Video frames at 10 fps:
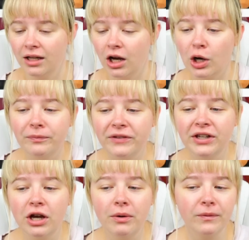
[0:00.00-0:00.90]
Hopefully
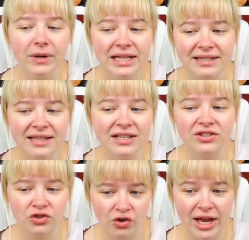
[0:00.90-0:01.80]
no one reads this
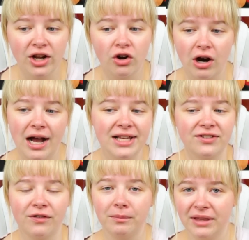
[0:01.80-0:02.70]
straight
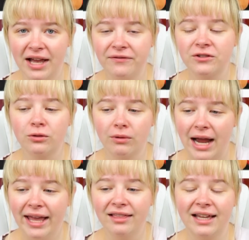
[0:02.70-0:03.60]
across from left to
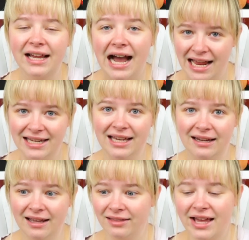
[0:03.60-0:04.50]
right like I
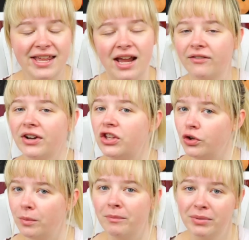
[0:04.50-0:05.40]
did and like every
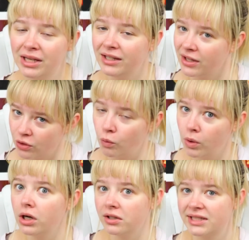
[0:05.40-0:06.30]
human being in the
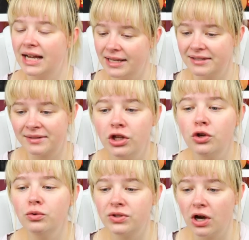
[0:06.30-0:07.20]
world does.
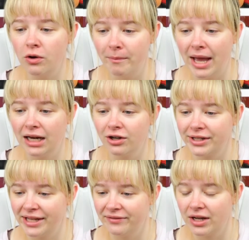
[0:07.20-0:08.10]
You don't matter.
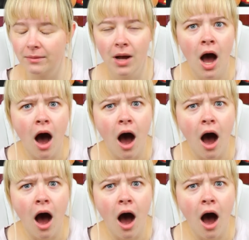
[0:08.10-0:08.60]
Give up.